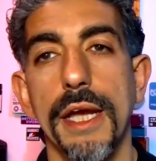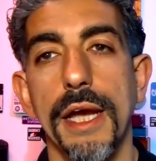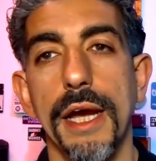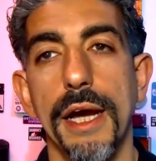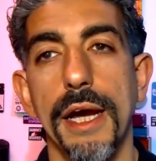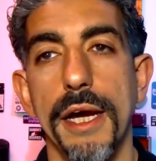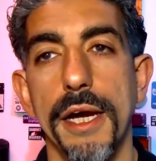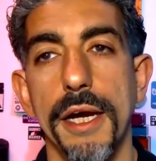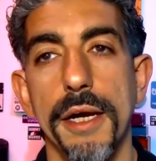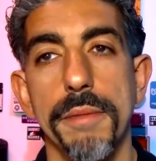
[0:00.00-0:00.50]

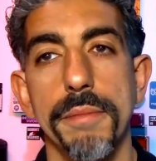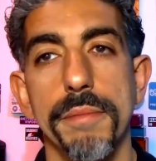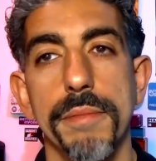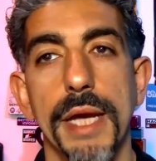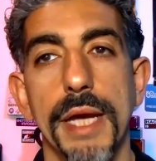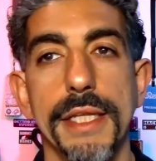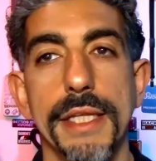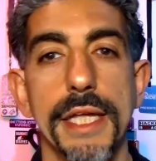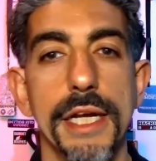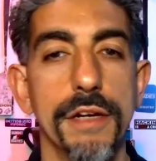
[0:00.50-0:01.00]
And
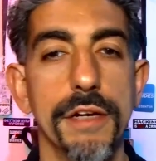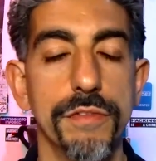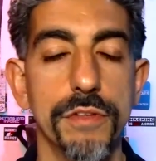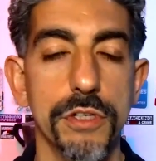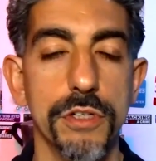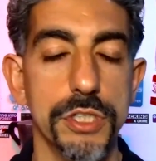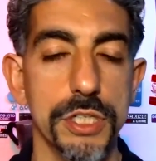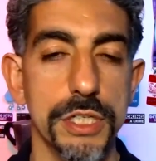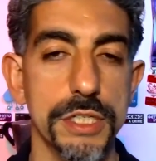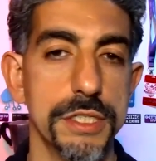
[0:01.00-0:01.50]
then if they're
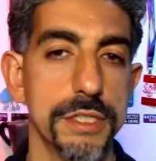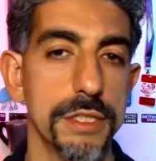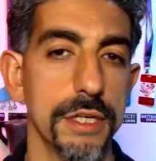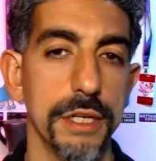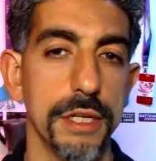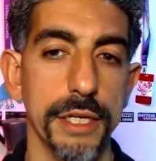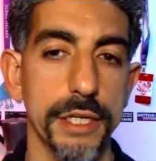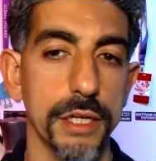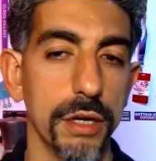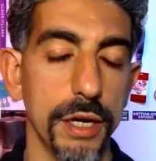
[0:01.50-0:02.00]
just
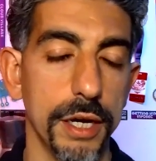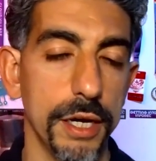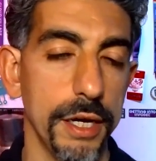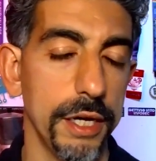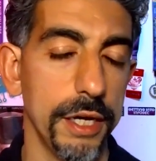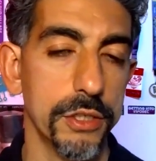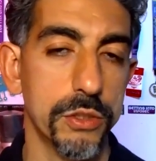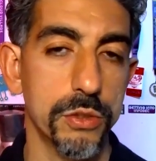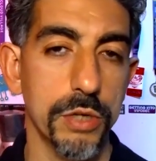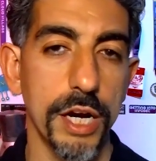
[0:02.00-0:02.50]
like
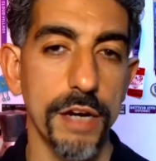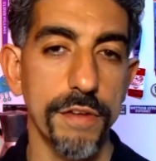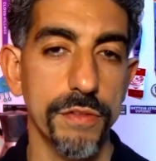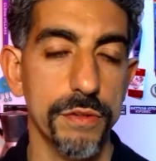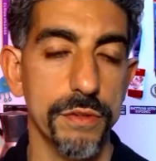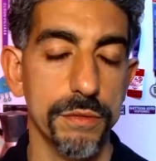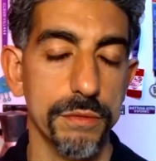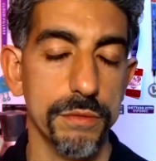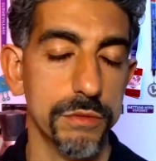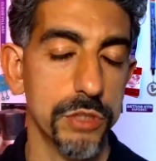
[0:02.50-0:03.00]
a
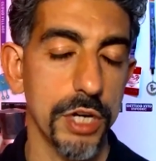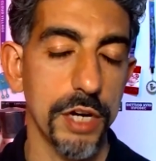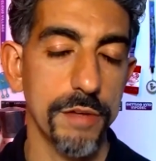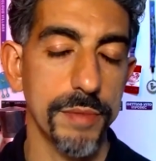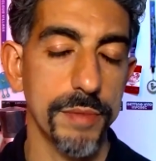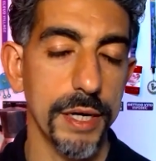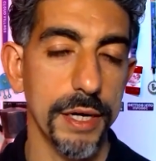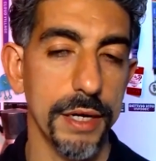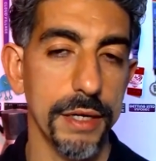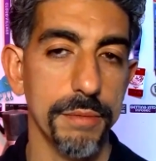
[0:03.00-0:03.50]

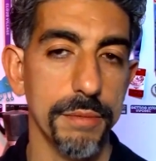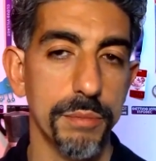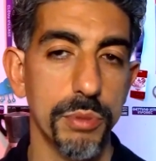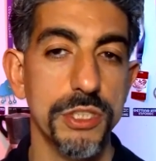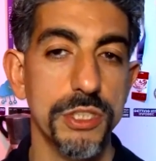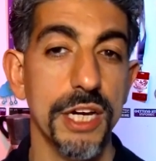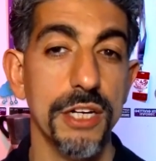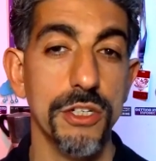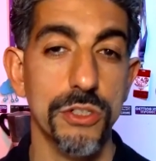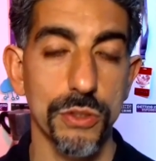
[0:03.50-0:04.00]
drive-by
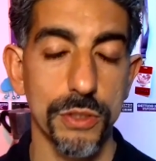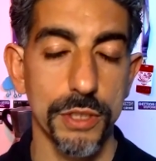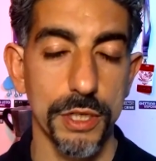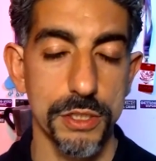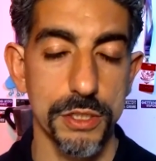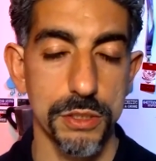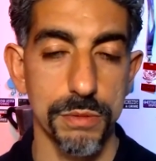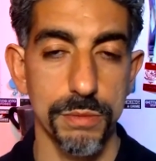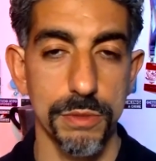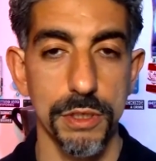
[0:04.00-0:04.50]
potential
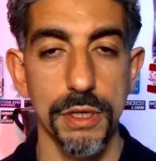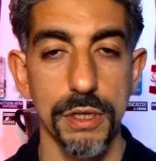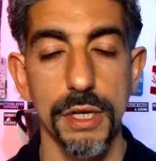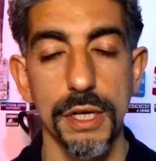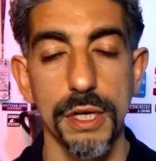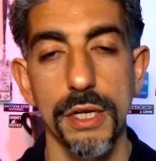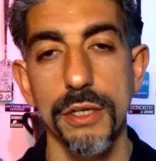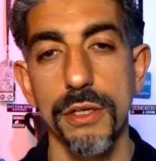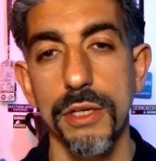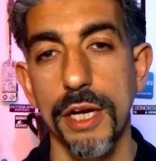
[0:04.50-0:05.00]
customer,
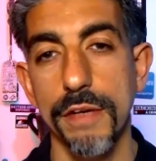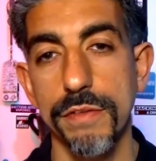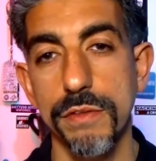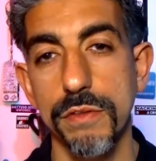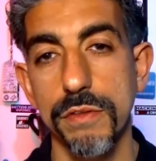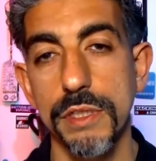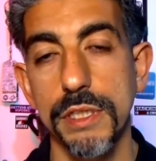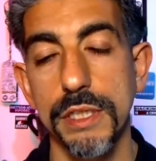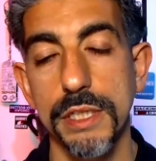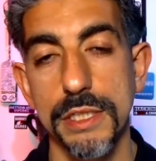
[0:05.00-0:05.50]
you'd have to
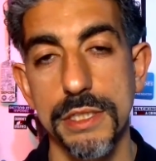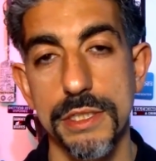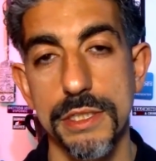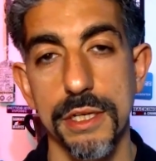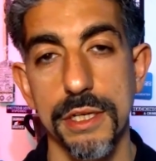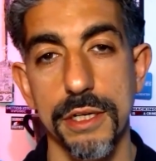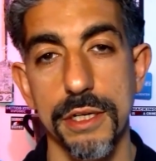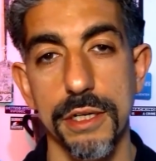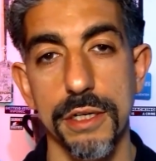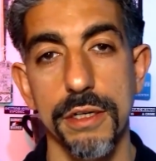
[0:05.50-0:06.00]
really
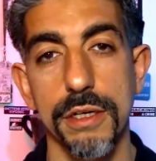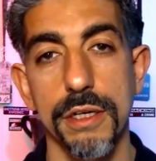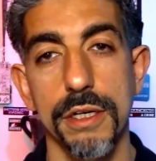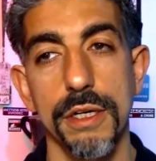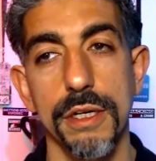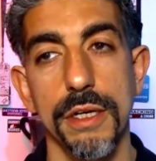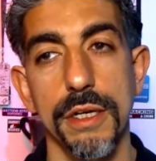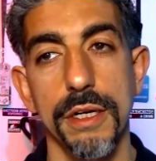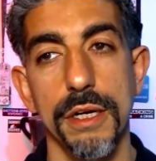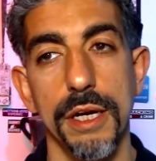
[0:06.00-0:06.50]
consider
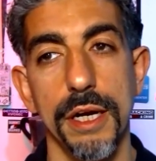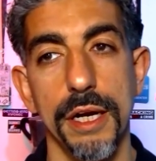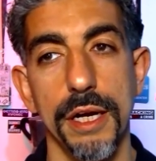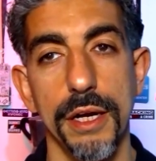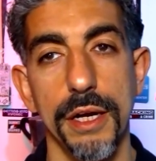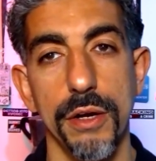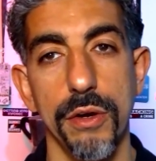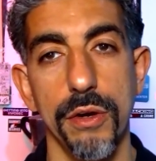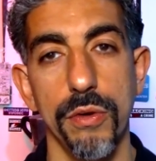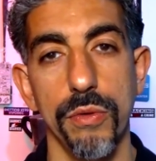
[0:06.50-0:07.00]

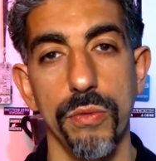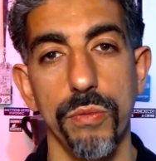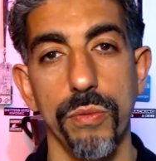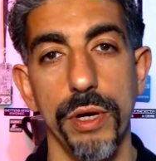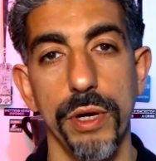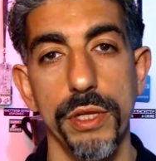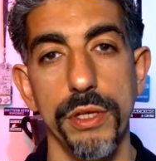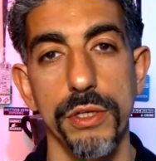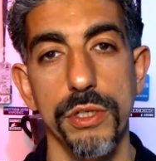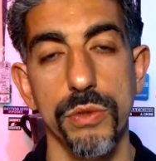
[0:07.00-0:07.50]

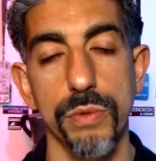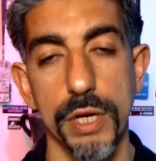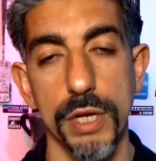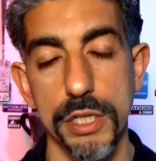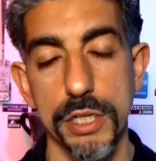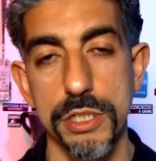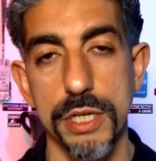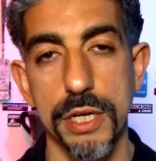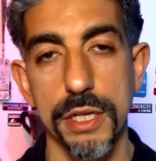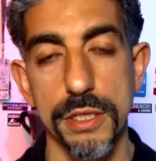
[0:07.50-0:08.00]
whether you want to
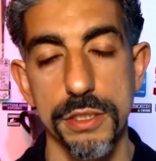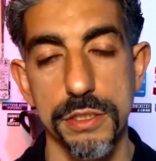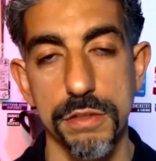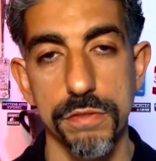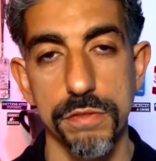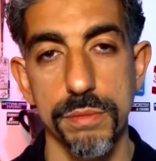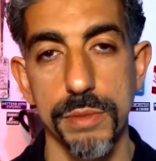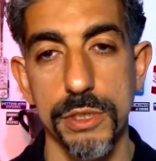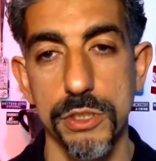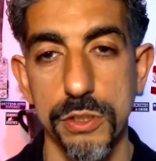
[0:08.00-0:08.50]
share this
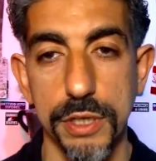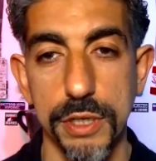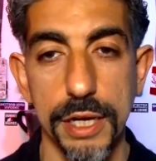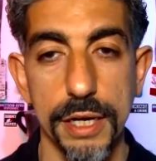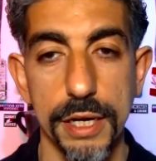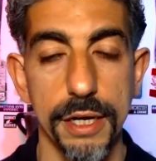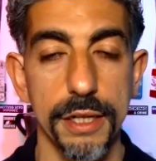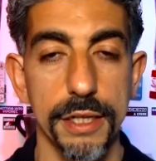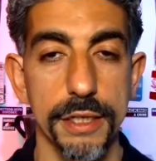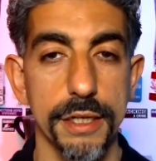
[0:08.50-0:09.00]
information or
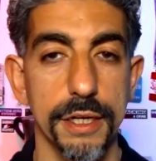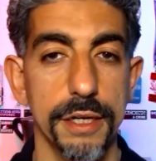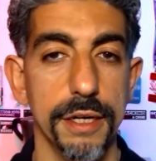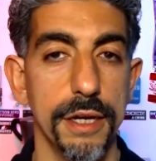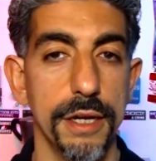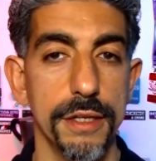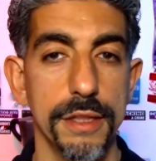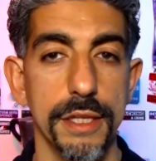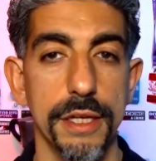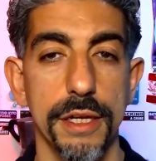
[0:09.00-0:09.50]
not. Like,
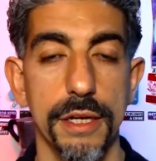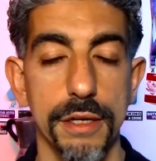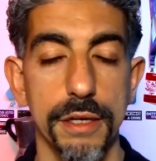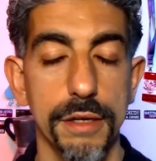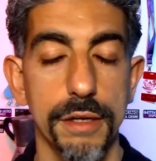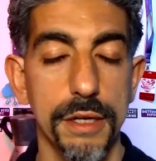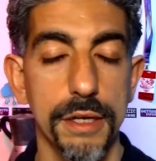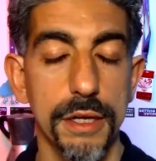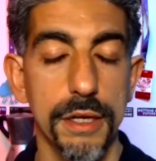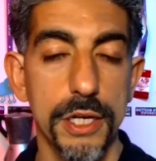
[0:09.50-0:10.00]
are they a
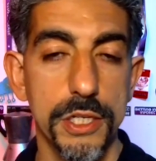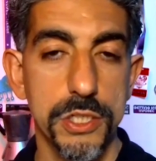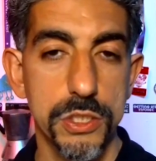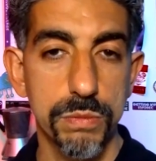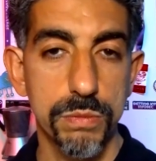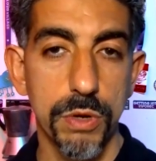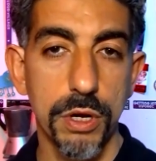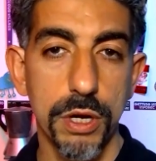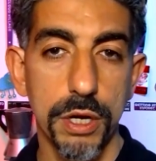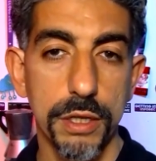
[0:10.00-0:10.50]

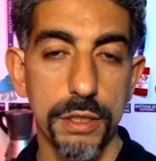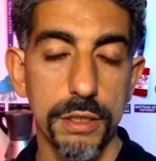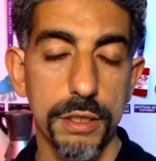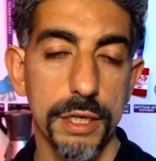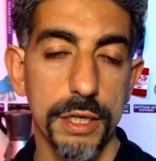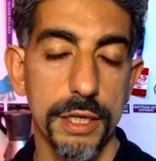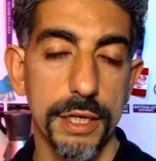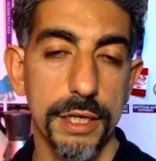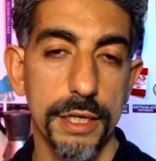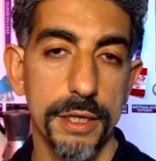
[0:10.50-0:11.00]
small
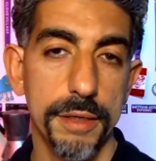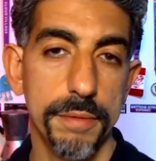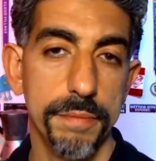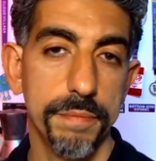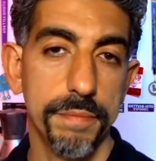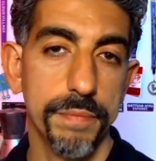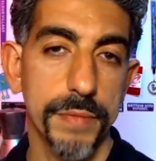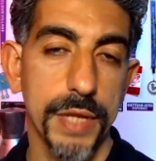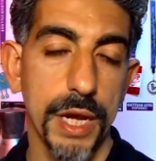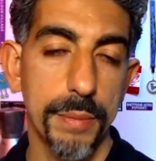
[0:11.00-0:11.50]

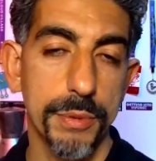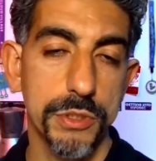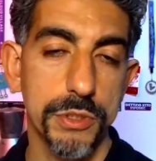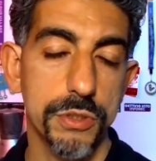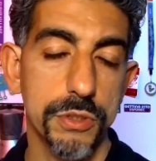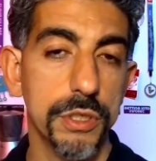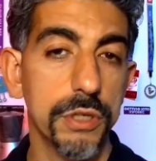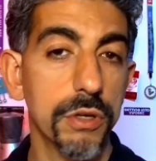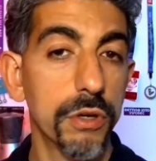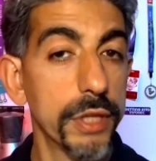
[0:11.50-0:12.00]

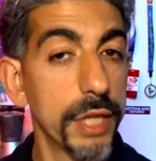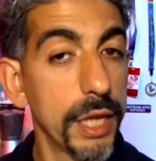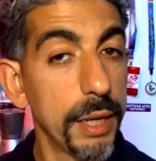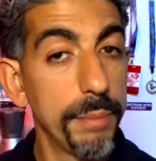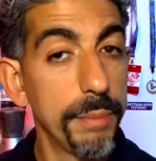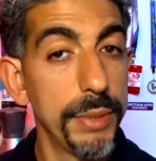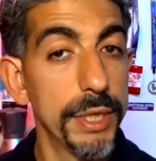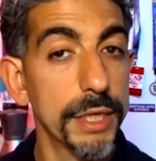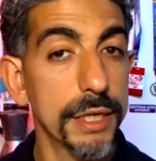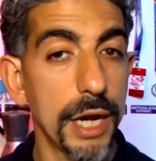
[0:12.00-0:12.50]
opportunity, or are they a
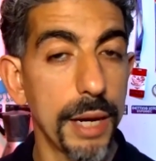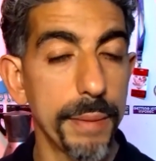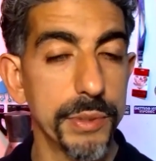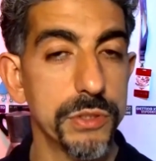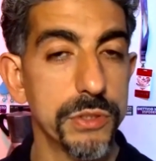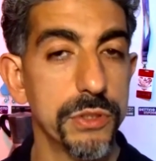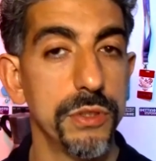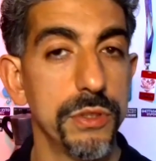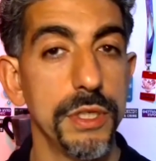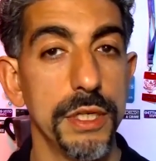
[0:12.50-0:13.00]
big
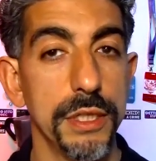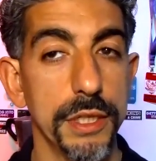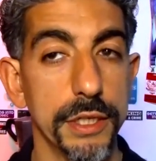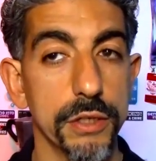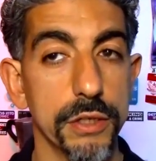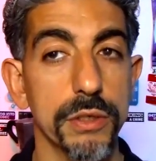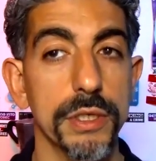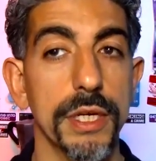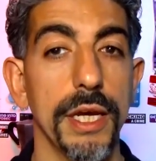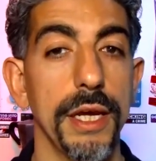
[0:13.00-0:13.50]
opportunity? And like,
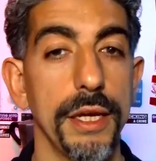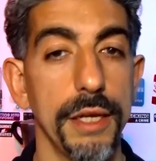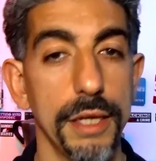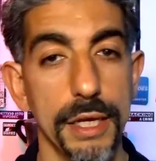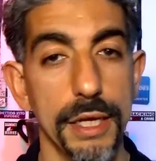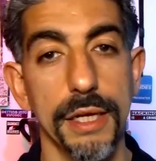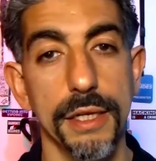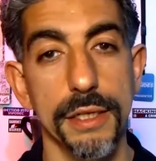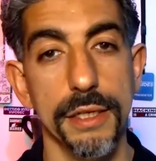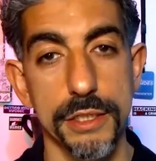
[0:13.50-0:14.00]
okay,
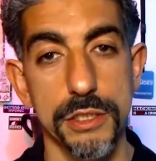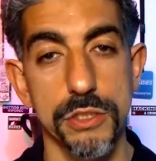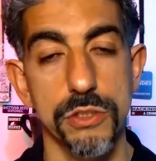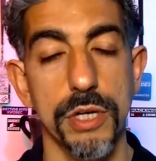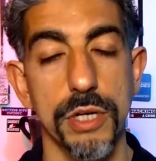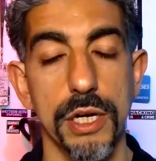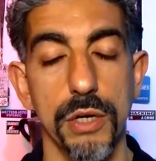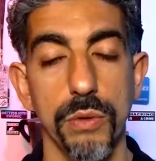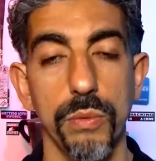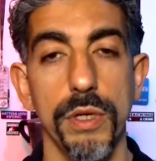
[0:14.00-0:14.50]
let's
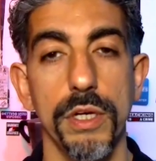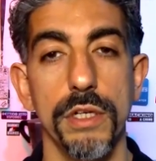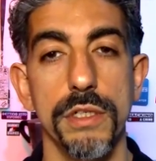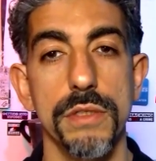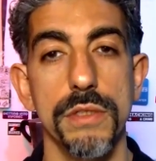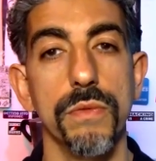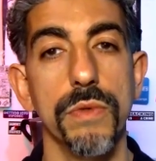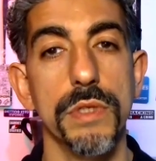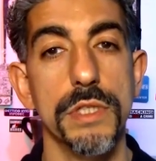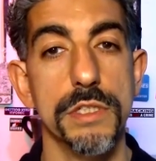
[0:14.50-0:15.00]
try to
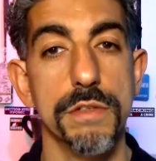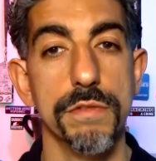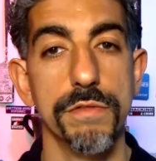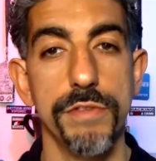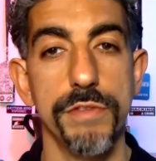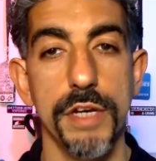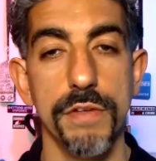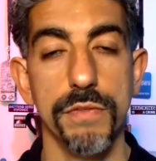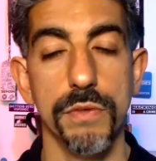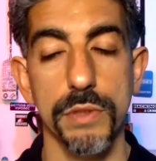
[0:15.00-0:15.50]
win some
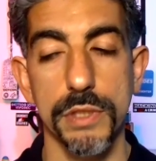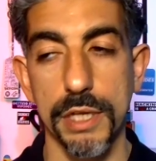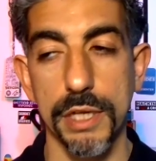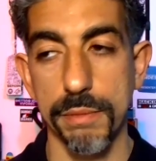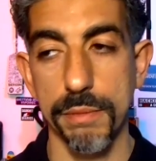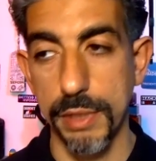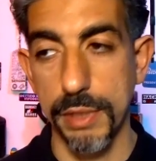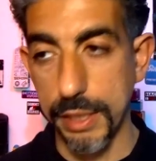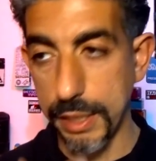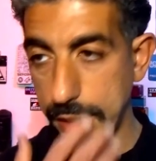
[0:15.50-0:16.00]
favor with
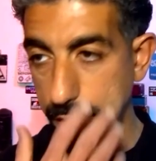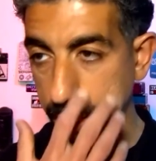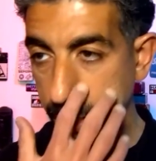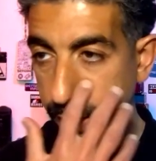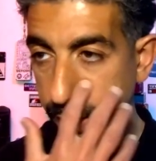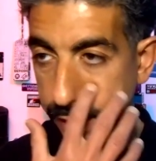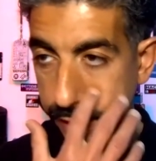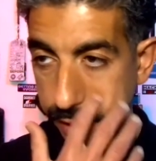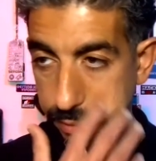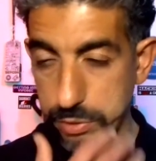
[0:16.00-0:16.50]
them.
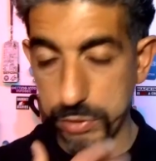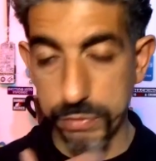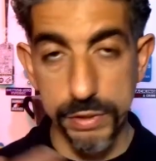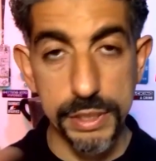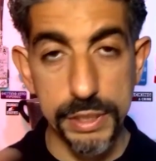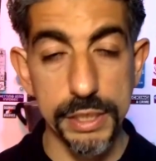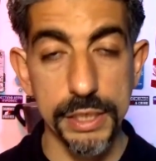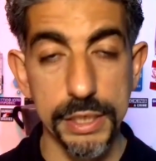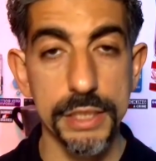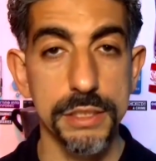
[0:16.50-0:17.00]
You
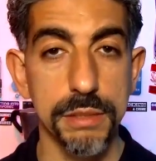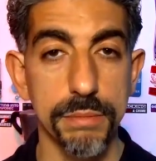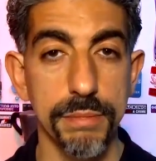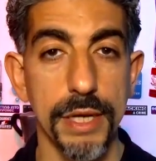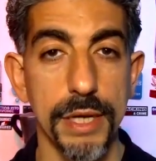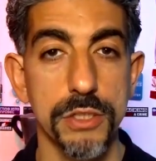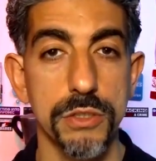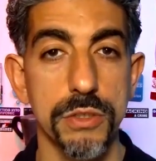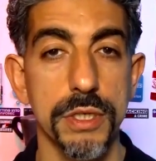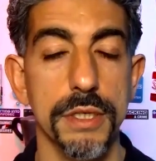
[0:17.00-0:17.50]
really need to
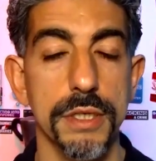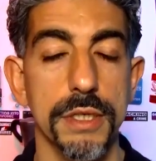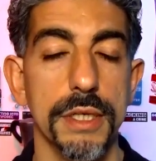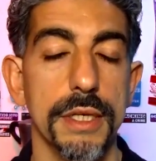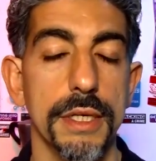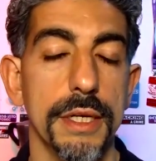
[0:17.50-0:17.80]
measure it.